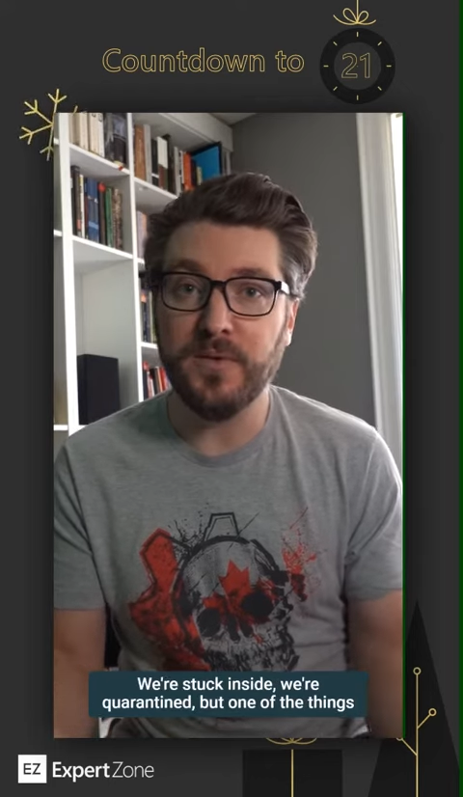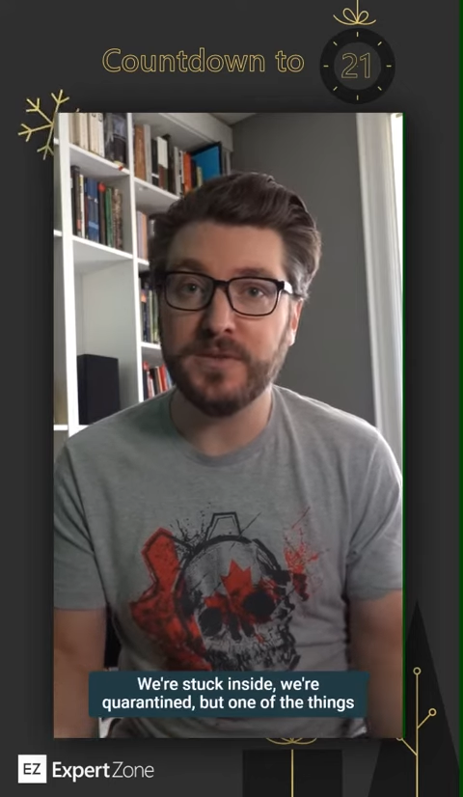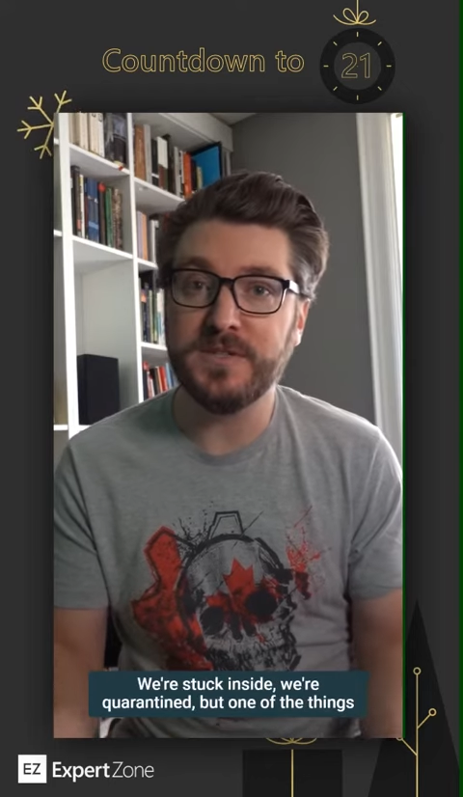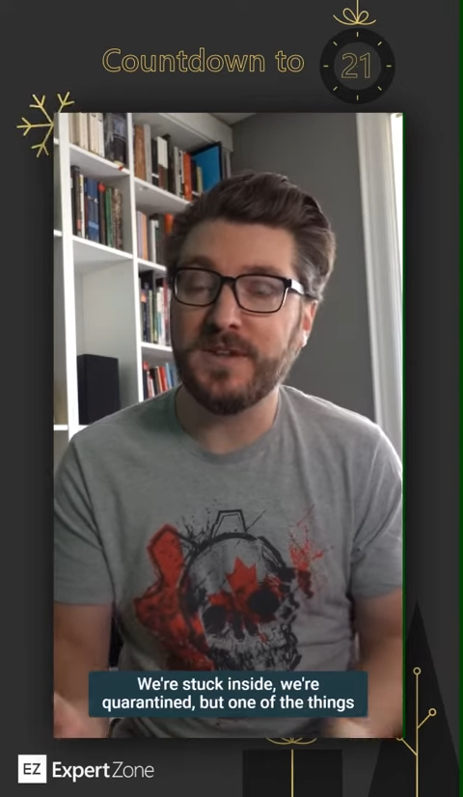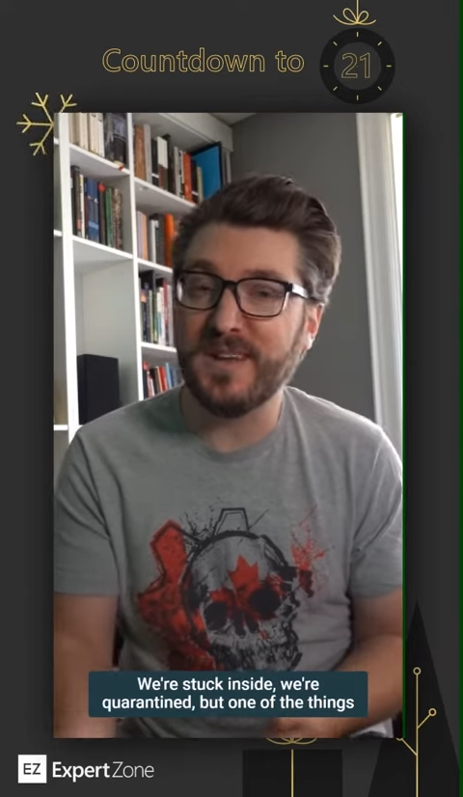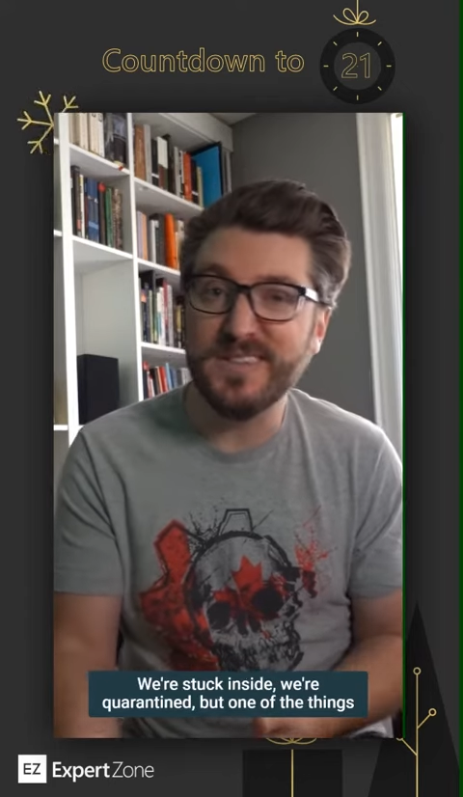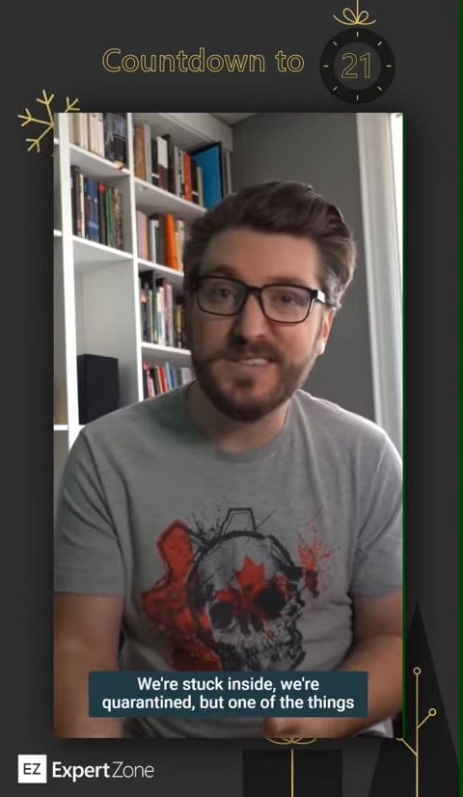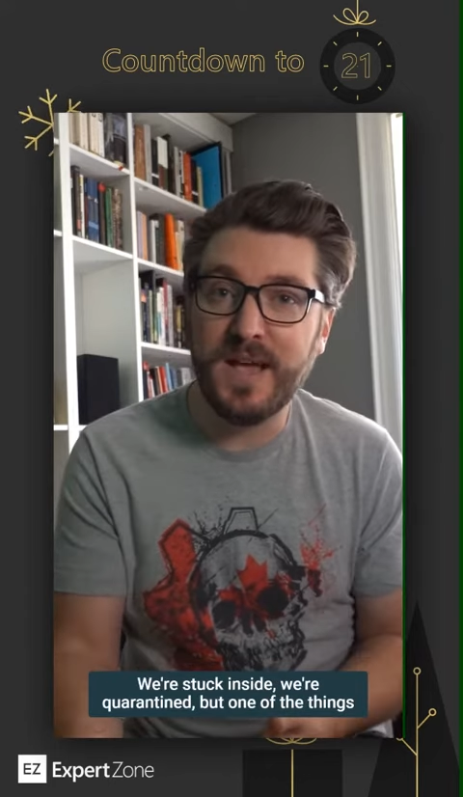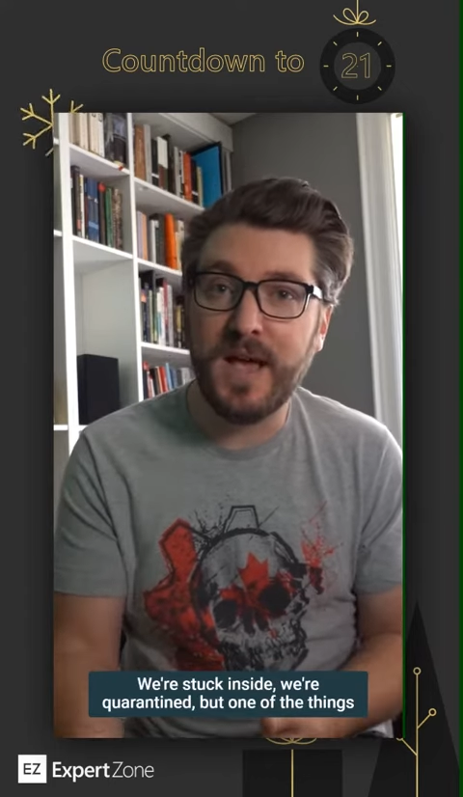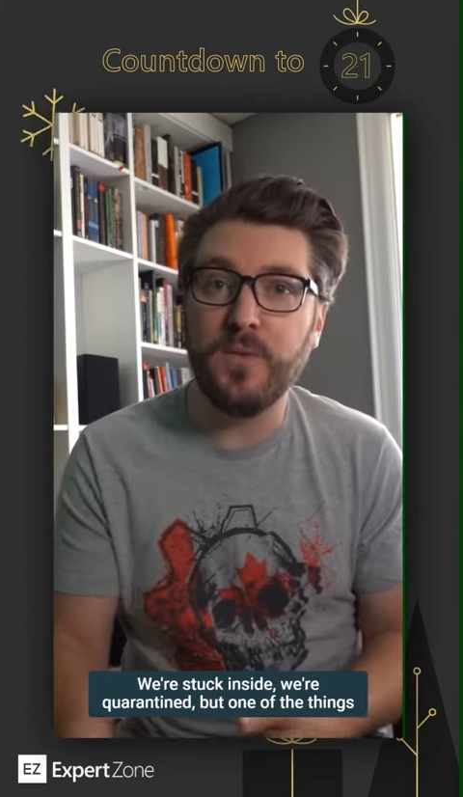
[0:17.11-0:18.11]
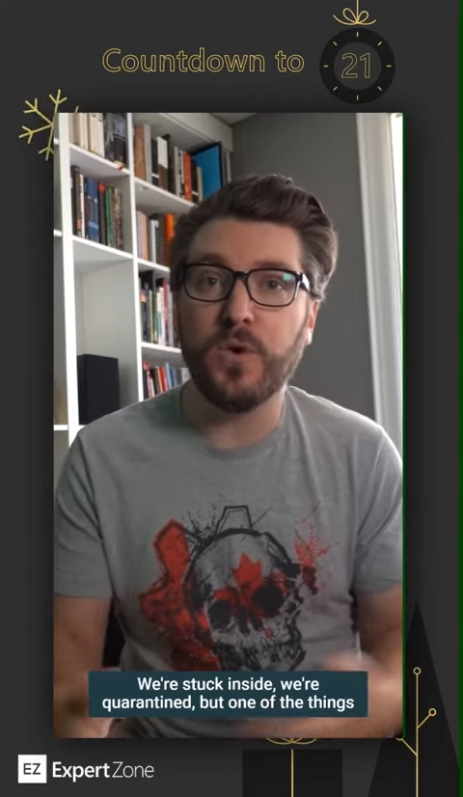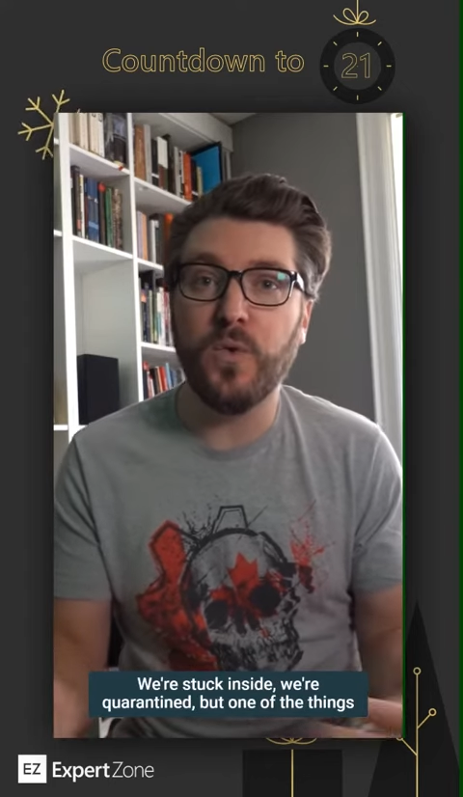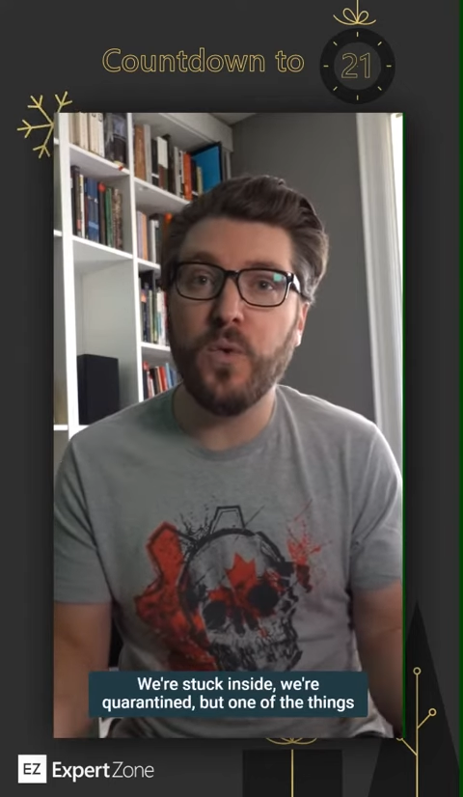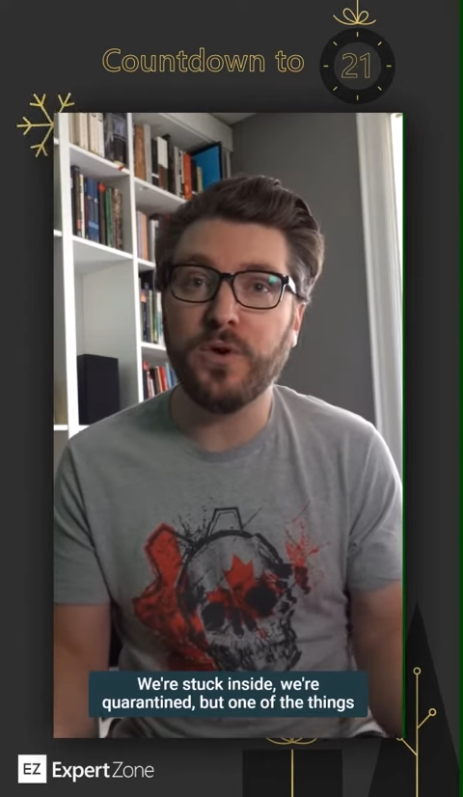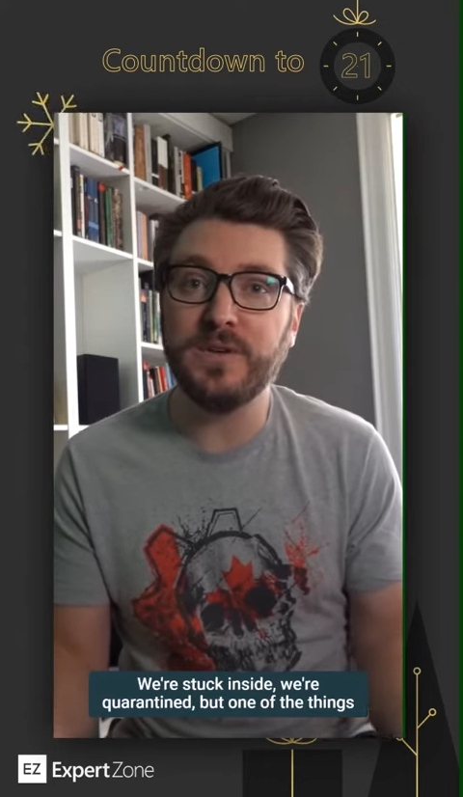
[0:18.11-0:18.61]
We're stuck inside, we're
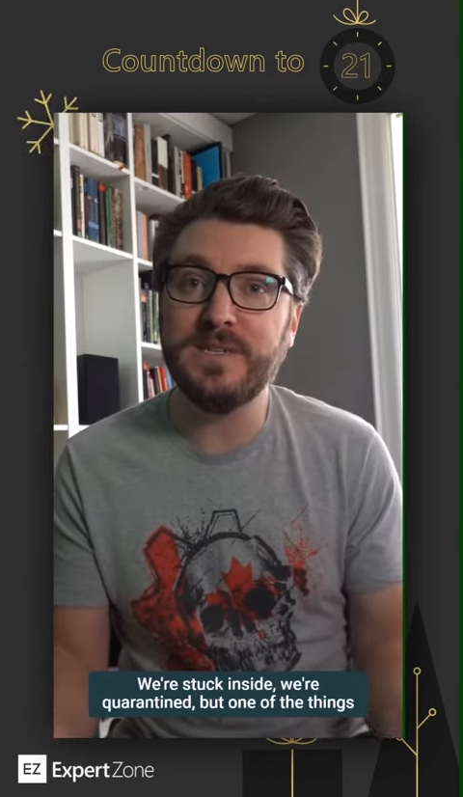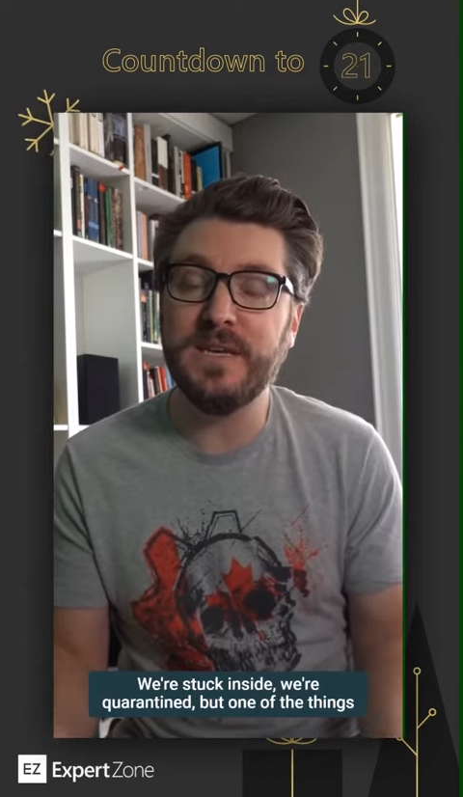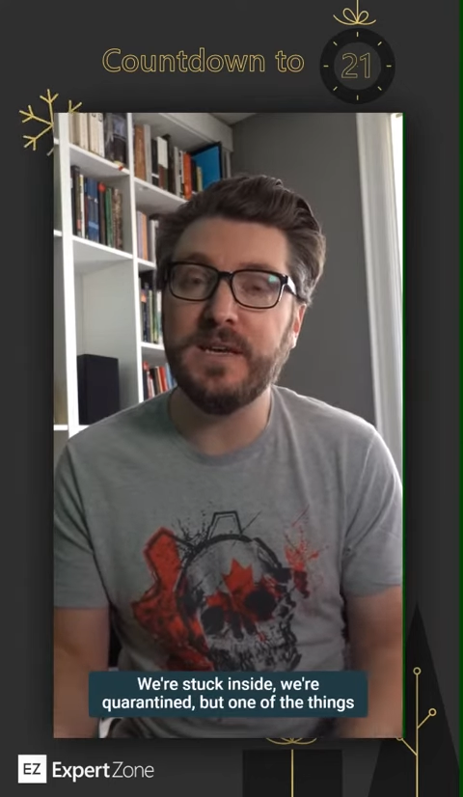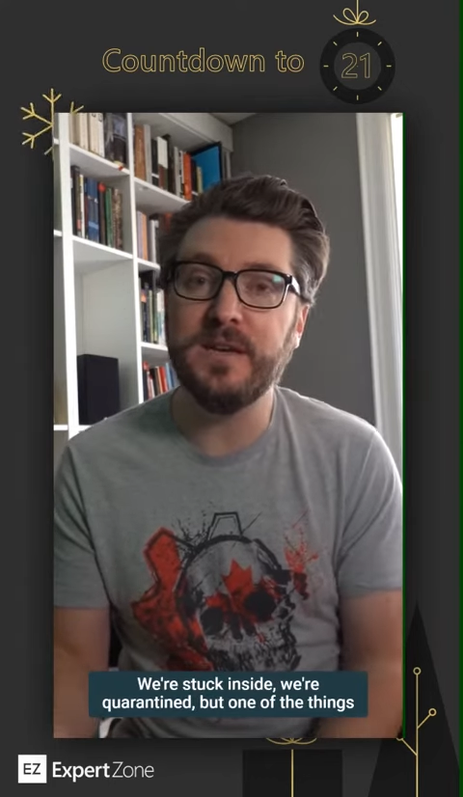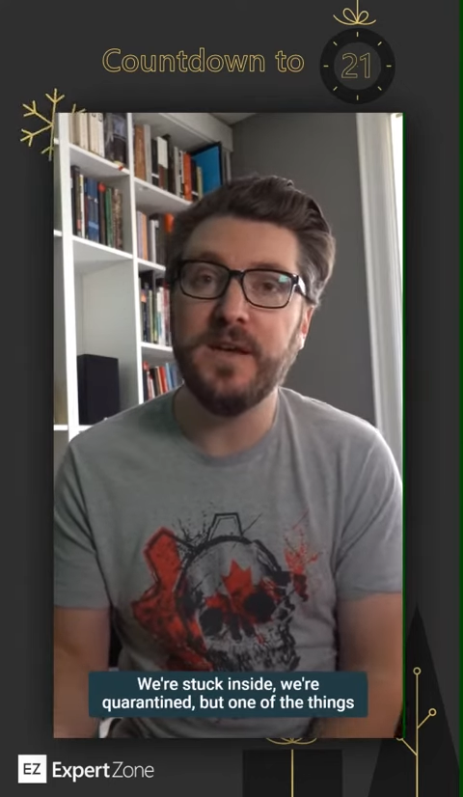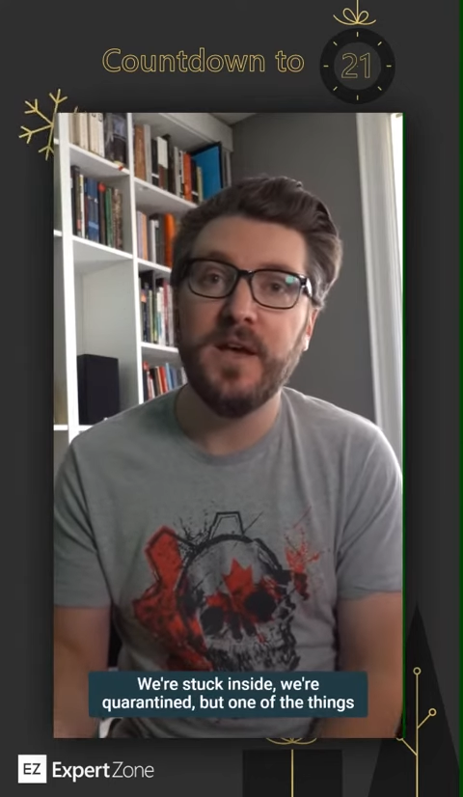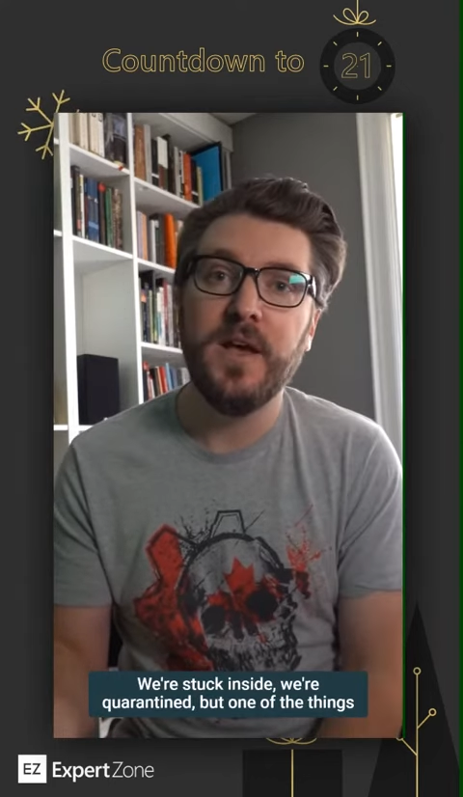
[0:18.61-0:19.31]
quarantined.